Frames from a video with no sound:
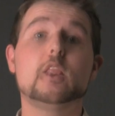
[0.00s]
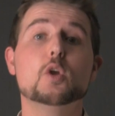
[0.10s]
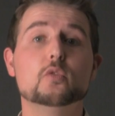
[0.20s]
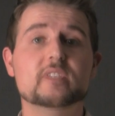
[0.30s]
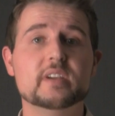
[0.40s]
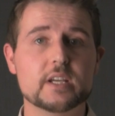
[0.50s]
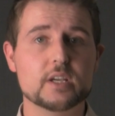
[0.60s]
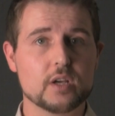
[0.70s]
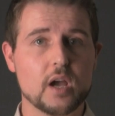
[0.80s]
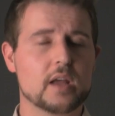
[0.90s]
LOD,
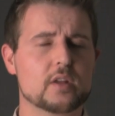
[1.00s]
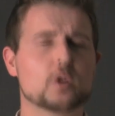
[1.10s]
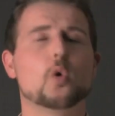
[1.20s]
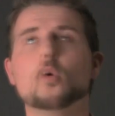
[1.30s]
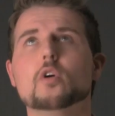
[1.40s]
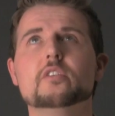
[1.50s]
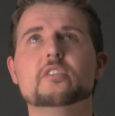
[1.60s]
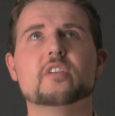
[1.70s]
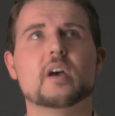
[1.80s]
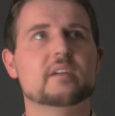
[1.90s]
uh, the
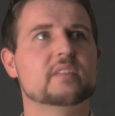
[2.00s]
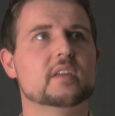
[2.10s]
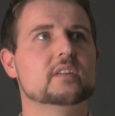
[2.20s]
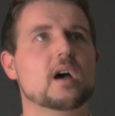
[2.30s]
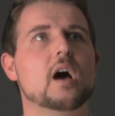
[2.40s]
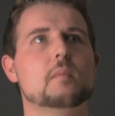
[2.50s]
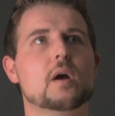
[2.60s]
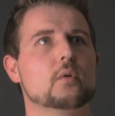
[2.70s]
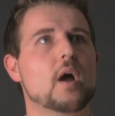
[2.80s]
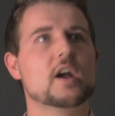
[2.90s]
Lords of the
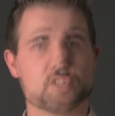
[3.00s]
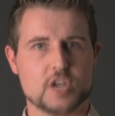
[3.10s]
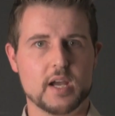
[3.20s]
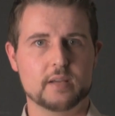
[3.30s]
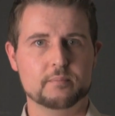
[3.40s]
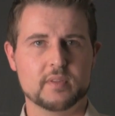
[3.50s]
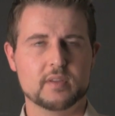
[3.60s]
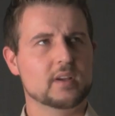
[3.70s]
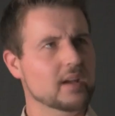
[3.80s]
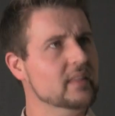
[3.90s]
Dharmaraja,
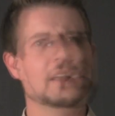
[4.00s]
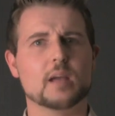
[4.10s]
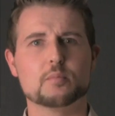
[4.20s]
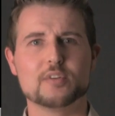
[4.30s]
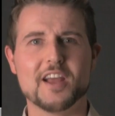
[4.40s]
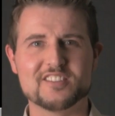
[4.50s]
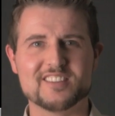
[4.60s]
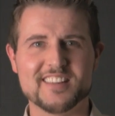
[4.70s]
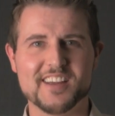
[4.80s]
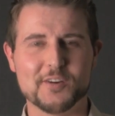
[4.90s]
I think I'm
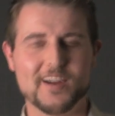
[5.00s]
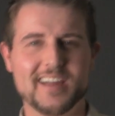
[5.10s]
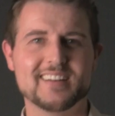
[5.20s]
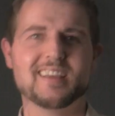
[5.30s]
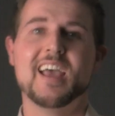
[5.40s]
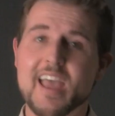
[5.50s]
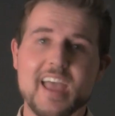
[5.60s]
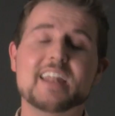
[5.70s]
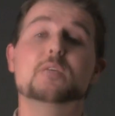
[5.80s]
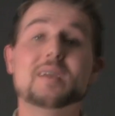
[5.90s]
pronouncing that right.
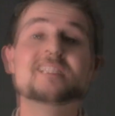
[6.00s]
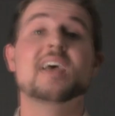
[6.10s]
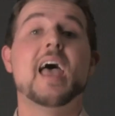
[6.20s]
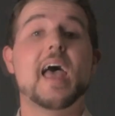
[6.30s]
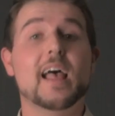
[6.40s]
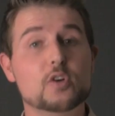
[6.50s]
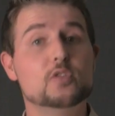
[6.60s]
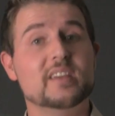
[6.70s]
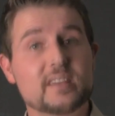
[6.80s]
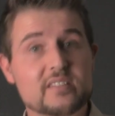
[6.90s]
Anyways,
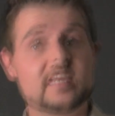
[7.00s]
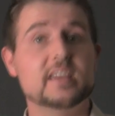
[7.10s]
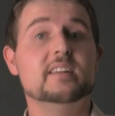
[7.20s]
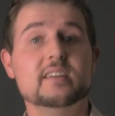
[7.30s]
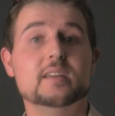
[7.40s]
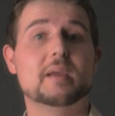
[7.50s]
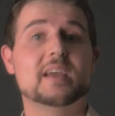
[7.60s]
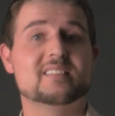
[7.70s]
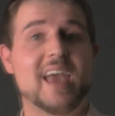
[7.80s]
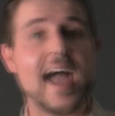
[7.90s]
LOD is an
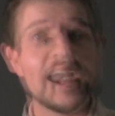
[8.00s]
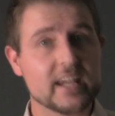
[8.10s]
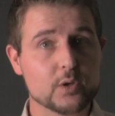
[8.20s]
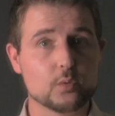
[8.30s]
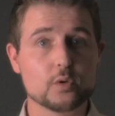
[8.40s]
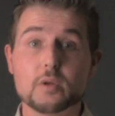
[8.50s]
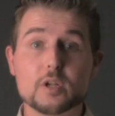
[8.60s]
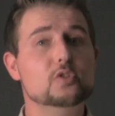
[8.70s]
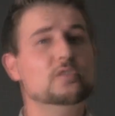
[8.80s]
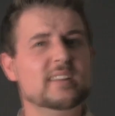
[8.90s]
Indian-based hacking group
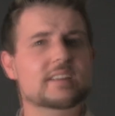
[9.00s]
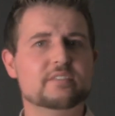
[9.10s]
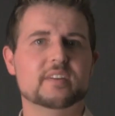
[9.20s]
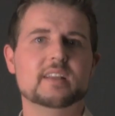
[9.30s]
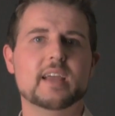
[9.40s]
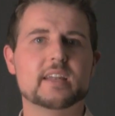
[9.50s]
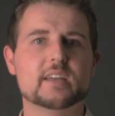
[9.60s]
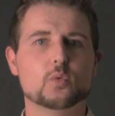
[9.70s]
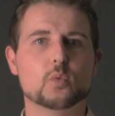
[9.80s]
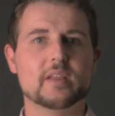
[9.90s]
loosely
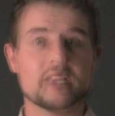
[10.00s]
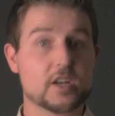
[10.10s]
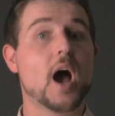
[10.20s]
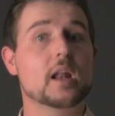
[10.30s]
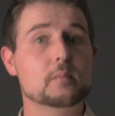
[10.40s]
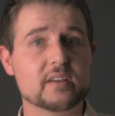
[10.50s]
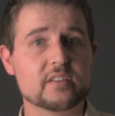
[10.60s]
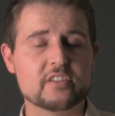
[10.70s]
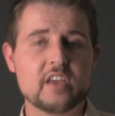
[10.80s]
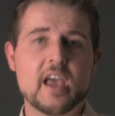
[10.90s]
affiliated with
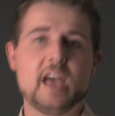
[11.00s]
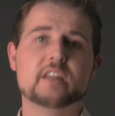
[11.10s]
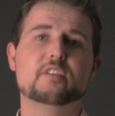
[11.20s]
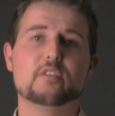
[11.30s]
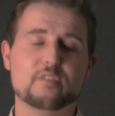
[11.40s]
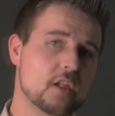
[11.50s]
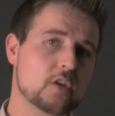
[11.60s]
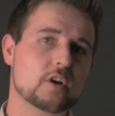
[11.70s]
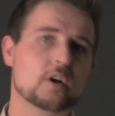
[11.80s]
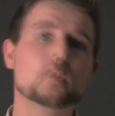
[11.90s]
Anonymous. And if you
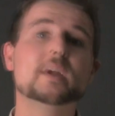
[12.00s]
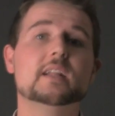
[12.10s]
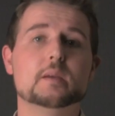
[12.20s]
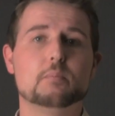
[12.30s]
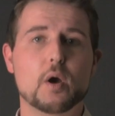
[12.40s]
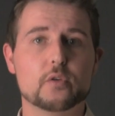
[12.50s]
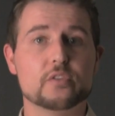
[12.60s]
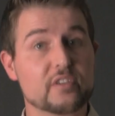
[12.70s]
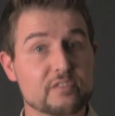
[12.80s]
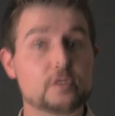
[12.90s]
followed our weekly
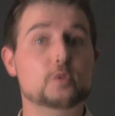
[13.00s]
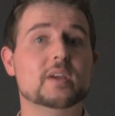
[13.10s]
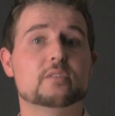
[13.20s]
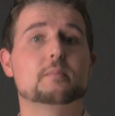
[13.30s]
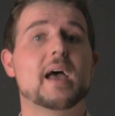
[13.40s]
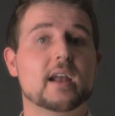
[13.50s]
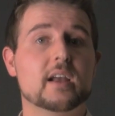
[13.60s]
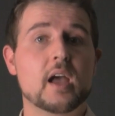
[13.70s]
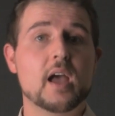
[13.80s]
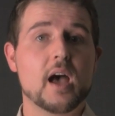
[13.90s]
posts a few weeks
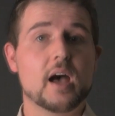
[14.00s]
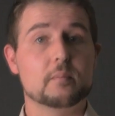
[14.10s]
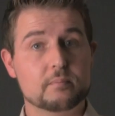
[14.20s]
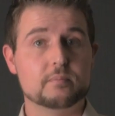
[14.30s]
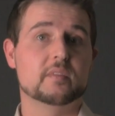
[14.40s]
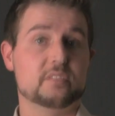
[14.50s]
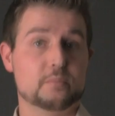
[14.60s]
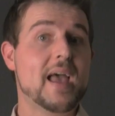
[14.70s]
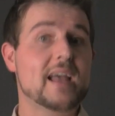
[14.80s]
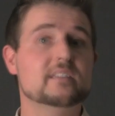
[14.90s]
back, uh,
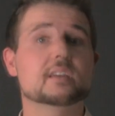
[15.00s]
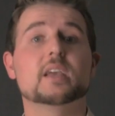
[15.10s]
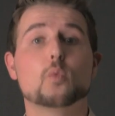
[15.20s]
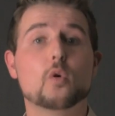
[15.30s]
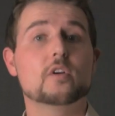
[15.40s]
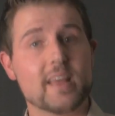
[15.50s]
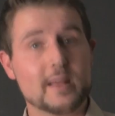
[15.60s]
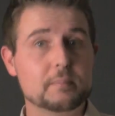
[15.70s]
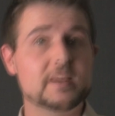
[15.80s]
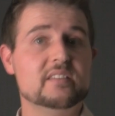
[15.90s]
had warned
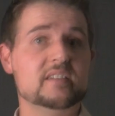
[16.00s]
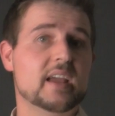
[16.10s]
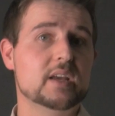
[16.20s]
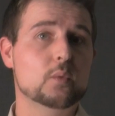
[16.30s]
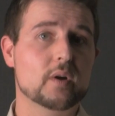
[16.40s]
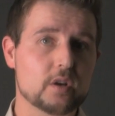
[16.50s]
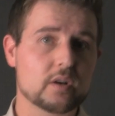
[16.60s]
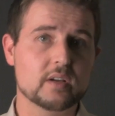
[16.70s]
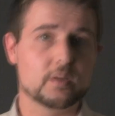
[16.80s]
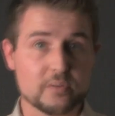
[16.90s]
that PC Anywhere,
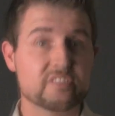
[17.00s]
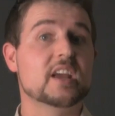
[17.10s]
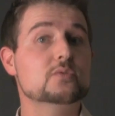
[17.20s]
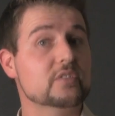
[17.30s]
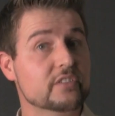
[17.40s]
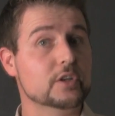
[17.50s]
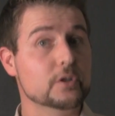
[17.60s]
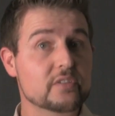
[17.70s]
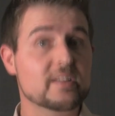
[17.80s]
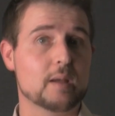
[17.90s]
it was dangerous to
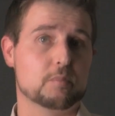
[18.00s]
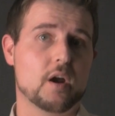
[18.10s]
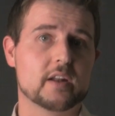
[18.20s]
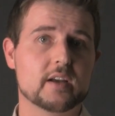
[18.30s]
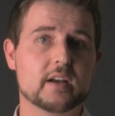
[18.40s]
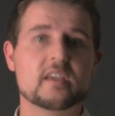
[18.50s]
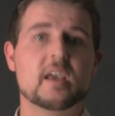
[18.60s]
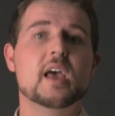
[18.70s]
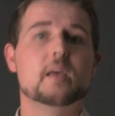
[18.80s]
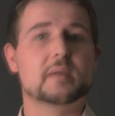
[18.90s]
use that product
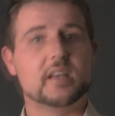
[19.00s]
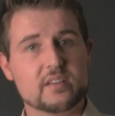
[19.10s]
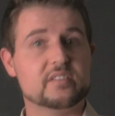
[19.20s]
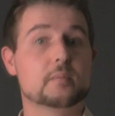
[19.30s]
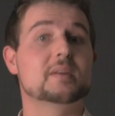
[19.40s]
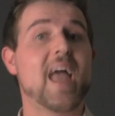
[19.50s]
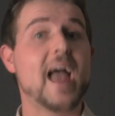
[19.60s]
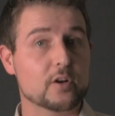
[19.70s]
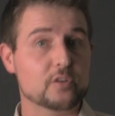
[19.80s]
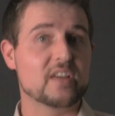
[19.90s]
because some
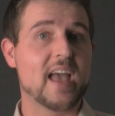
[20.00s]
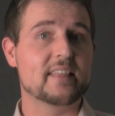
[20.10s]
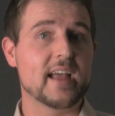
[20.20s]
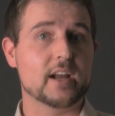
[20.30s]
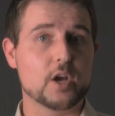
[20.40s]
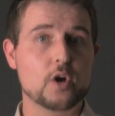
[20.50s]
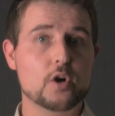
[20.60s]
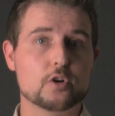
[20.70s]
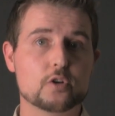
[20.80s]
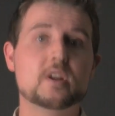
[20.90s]
attackers had that
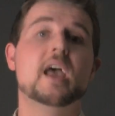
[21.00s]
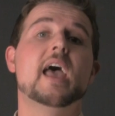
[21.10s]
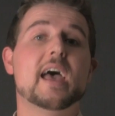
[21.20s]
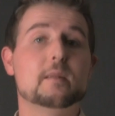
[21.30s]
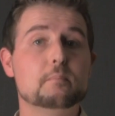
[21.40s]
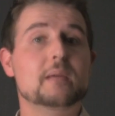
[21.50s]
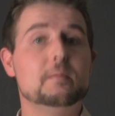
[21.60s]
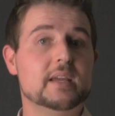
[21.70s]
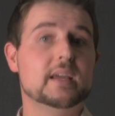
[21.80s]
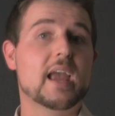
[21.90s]
code and may
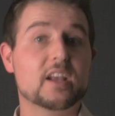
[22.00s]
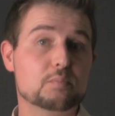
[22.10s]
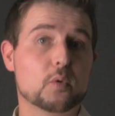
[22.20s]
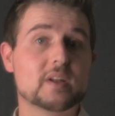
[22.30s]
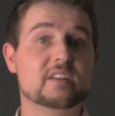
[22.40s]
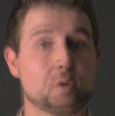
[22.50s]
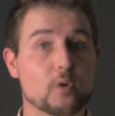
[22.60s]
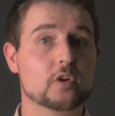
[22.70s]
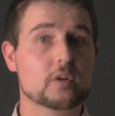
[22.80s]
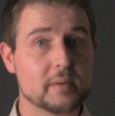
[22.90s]
be exploiting
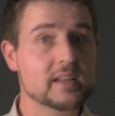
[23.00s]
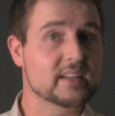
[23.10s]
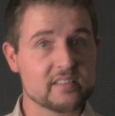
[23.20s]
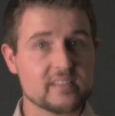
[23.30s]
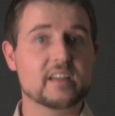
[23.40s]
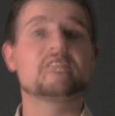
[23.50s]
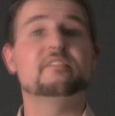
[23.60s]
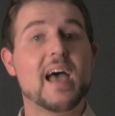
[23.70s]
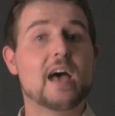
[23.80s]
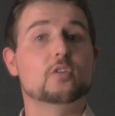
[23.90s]
vulnerabilities they have
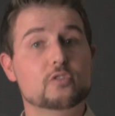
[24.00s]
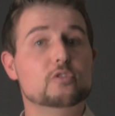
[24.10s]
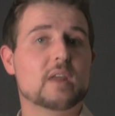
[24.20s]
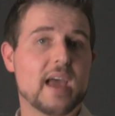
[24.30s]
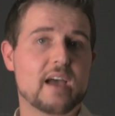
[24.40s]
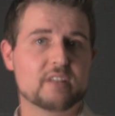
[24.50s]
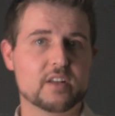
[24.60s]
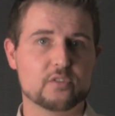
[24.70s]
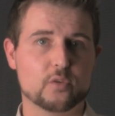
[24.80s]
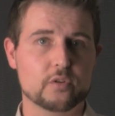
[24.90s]
found due to having
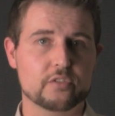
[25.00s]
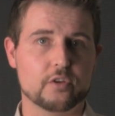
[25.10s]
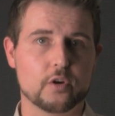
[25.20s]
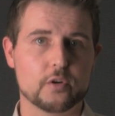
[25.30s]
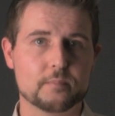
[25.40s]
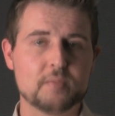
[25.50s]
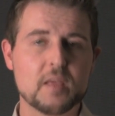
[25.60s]
the source code.